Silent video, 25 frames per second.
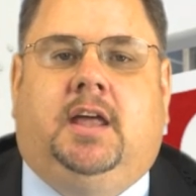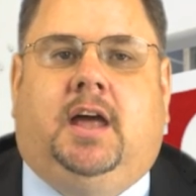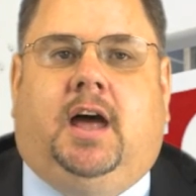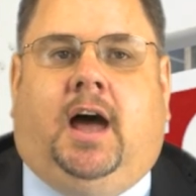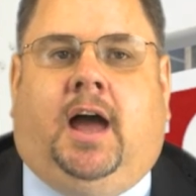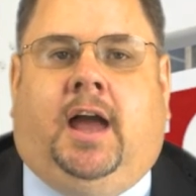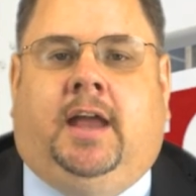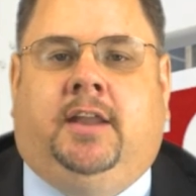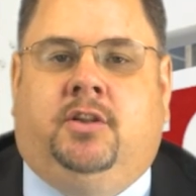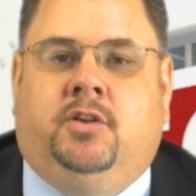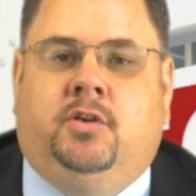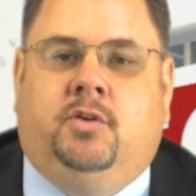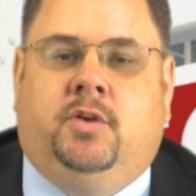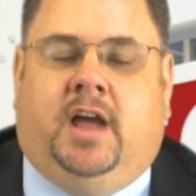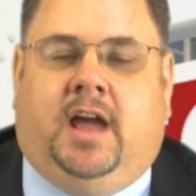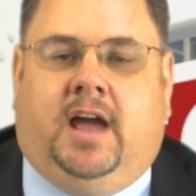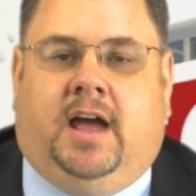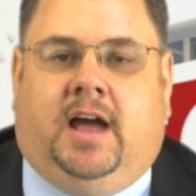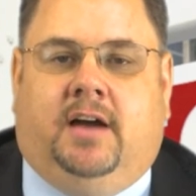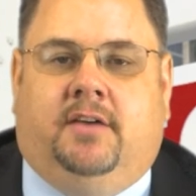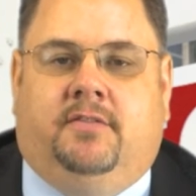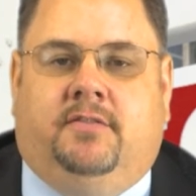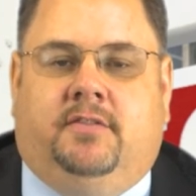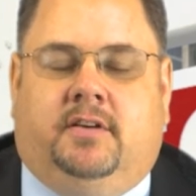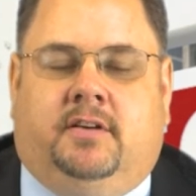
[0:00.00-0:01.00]
I do
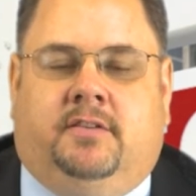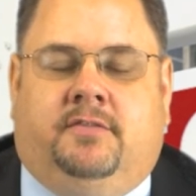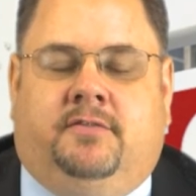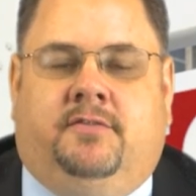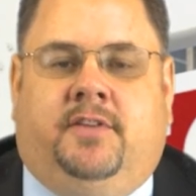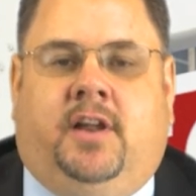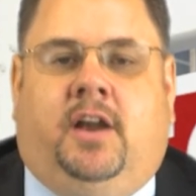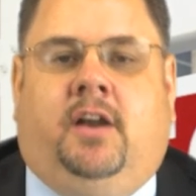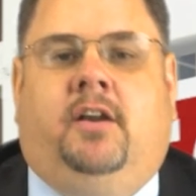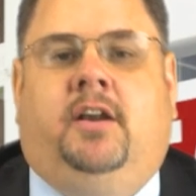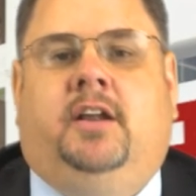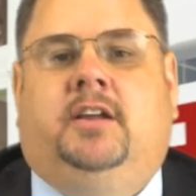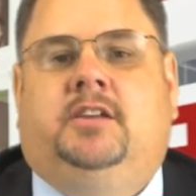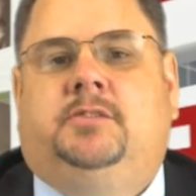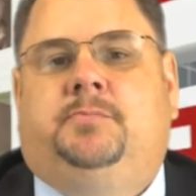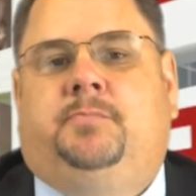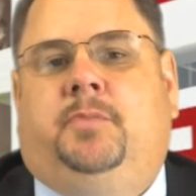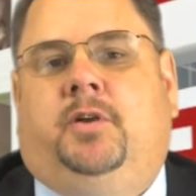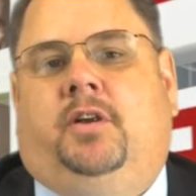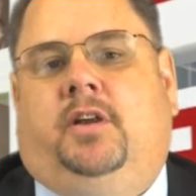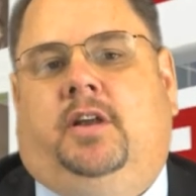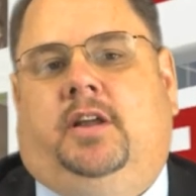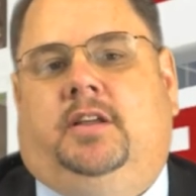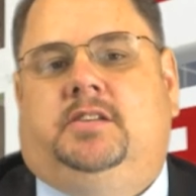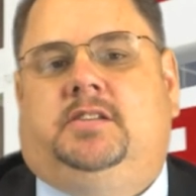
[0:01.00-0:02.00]
have a very
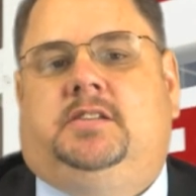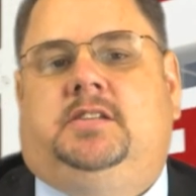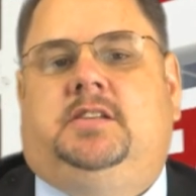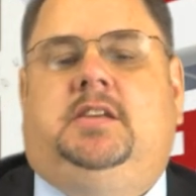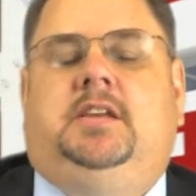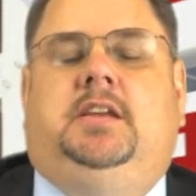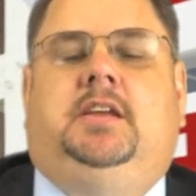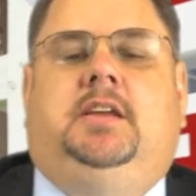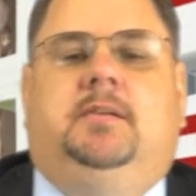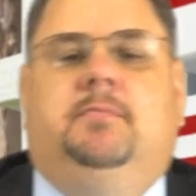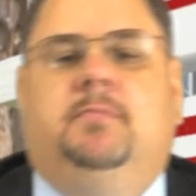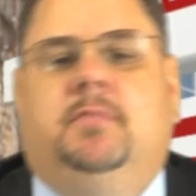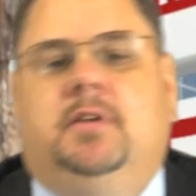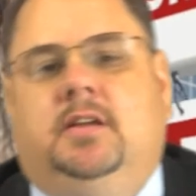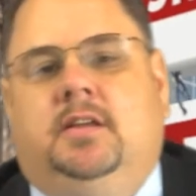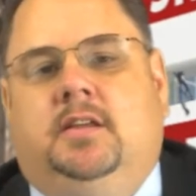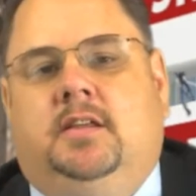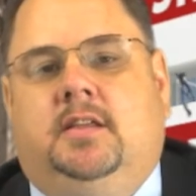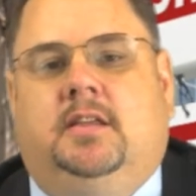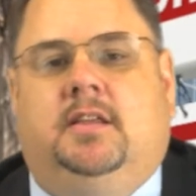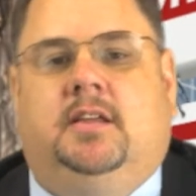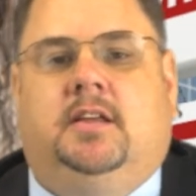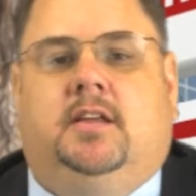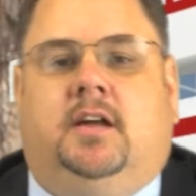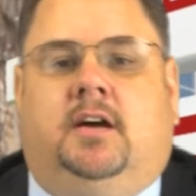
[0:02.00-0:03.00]
experienced team
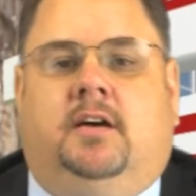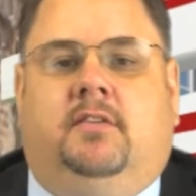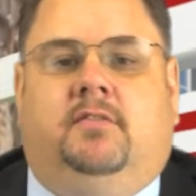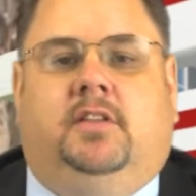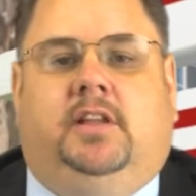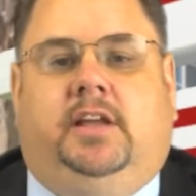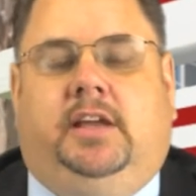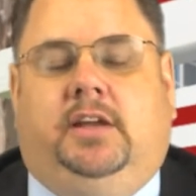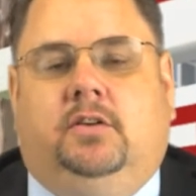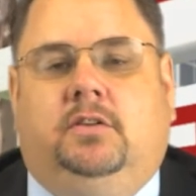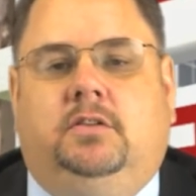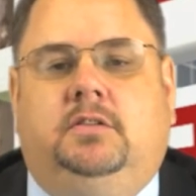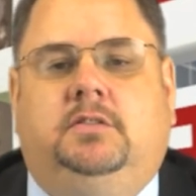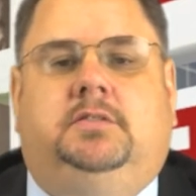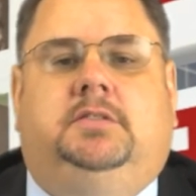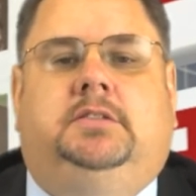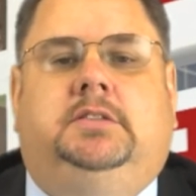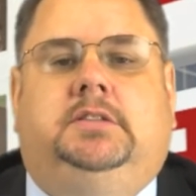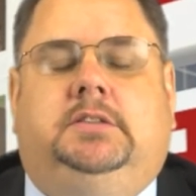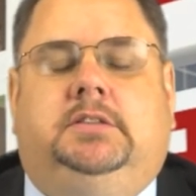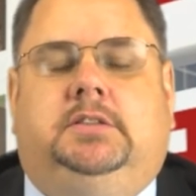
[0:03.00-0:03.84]
of legal,